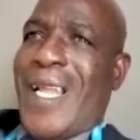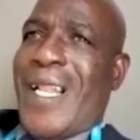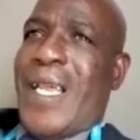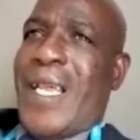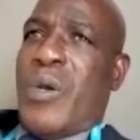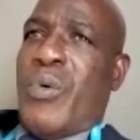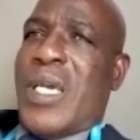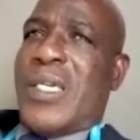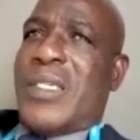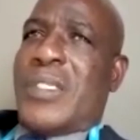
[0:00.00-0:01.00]
And
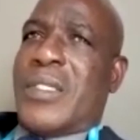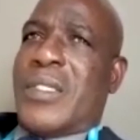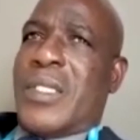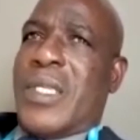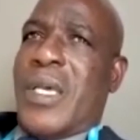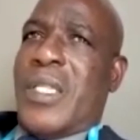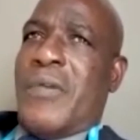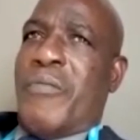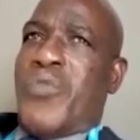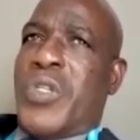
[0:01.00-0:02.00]
likewise, the,
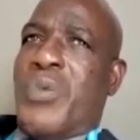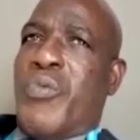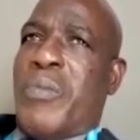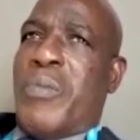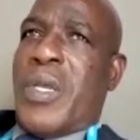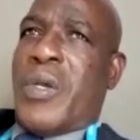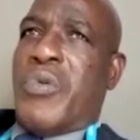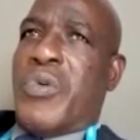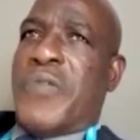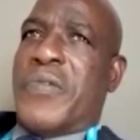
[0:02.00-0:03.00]
the the world may
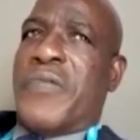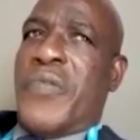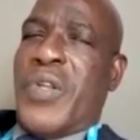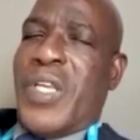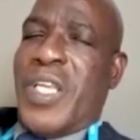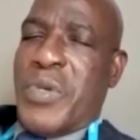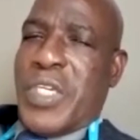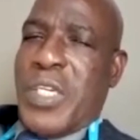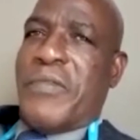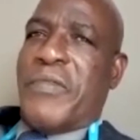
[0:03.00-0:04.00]
go fully
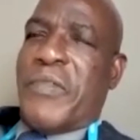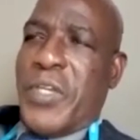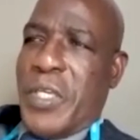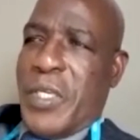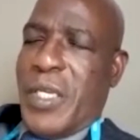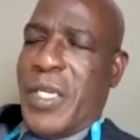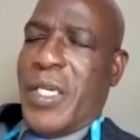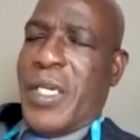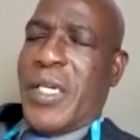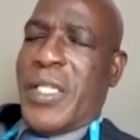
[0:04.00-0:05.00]
emission free.
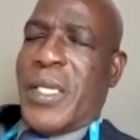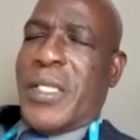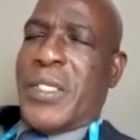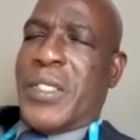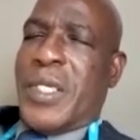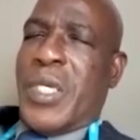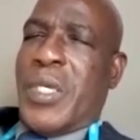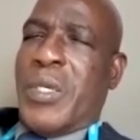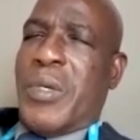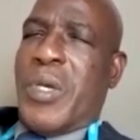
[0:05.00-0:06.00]
That is
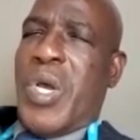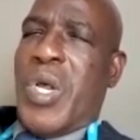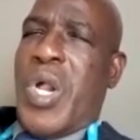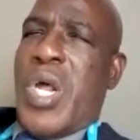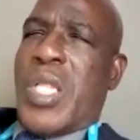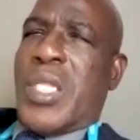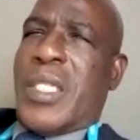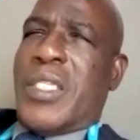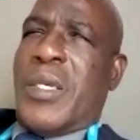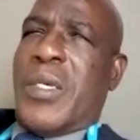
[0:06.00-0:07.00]
the
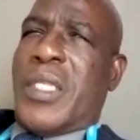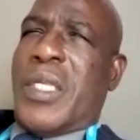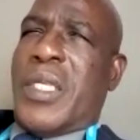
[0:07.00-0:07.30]
that is the, that,